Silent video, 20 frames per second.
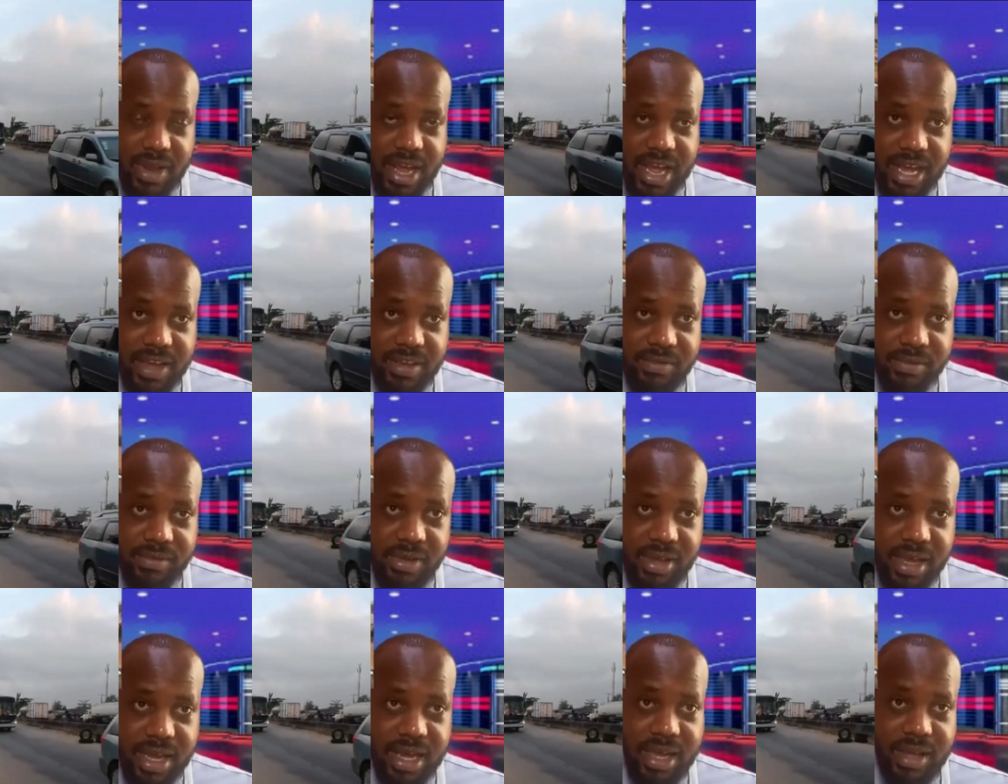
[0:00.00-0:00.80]

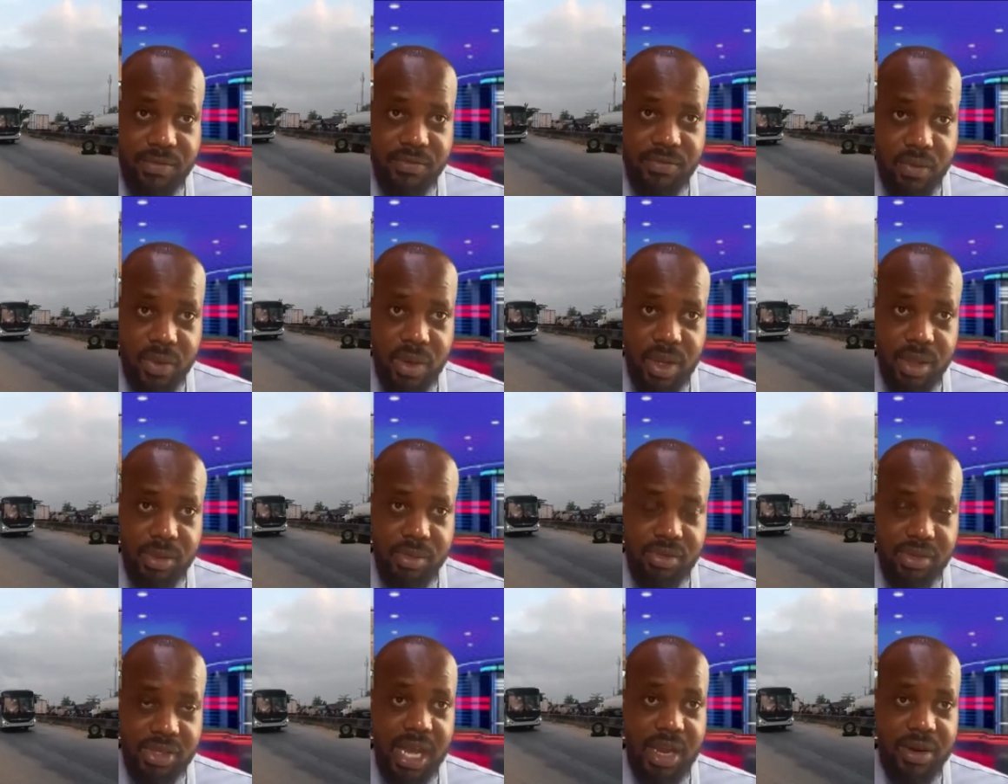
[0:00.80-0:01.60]
high
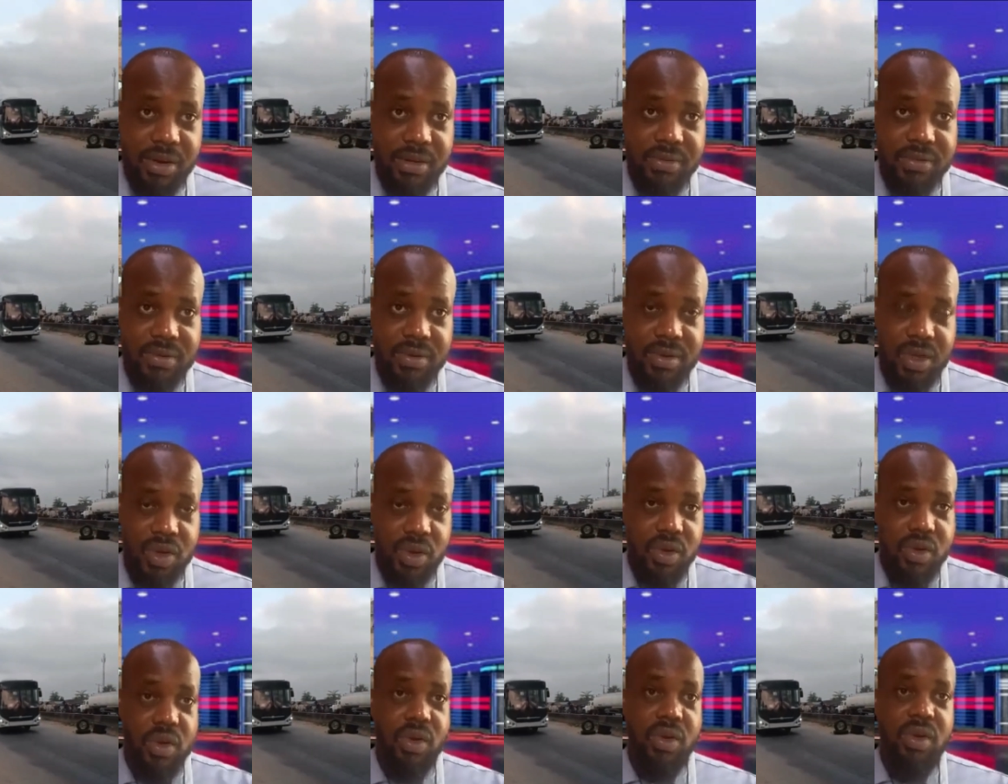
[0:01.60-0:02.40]
fuel tariff,
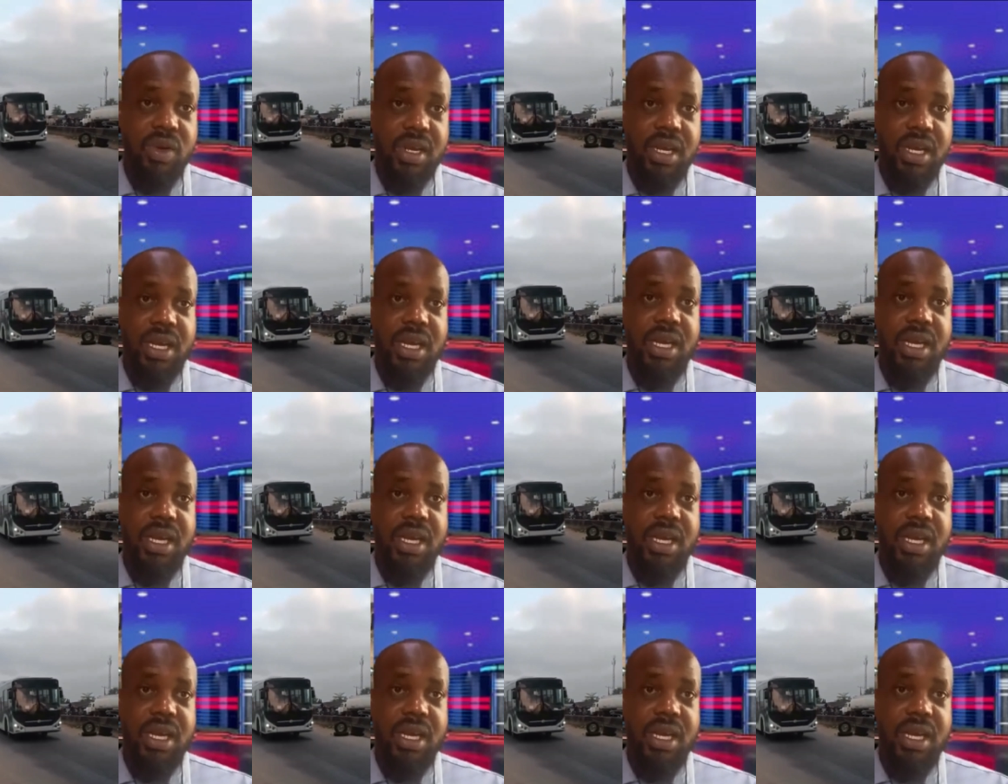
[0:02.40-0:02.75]
you know,